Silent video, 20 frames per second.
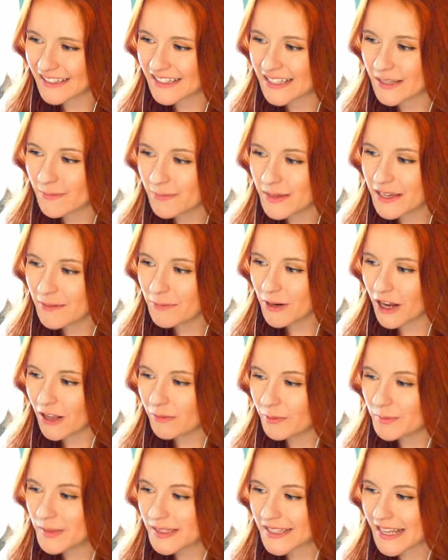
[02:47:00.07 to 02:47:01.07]
the big
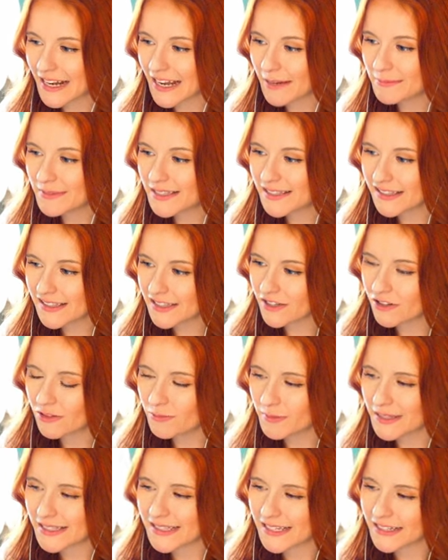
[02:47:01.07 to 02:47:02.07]
problem is that I'm still
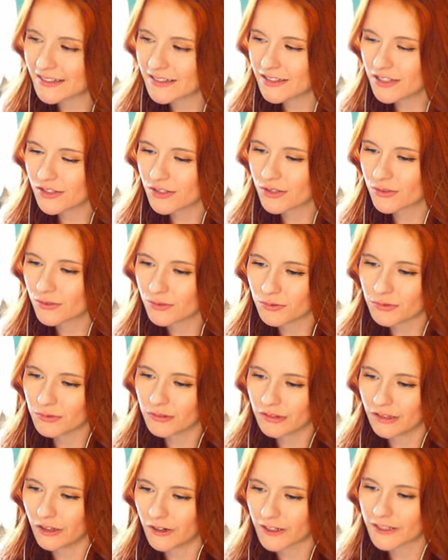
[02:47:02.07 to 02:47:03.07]
missing two
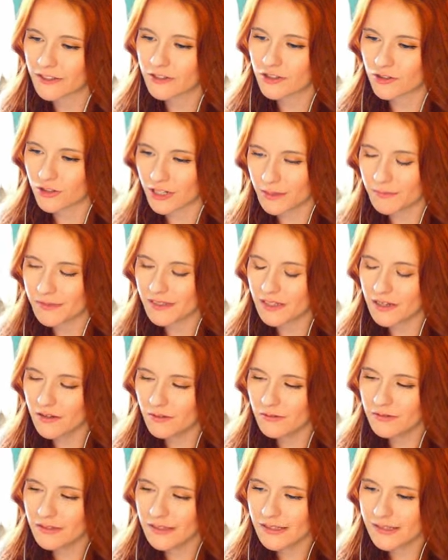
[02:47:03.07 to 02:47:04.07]
large
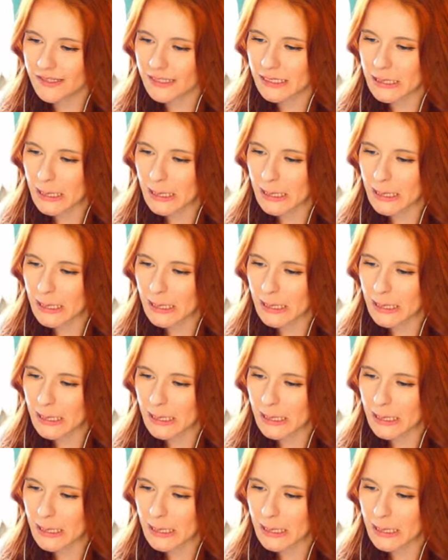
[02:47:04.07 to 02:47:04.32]
dreamstones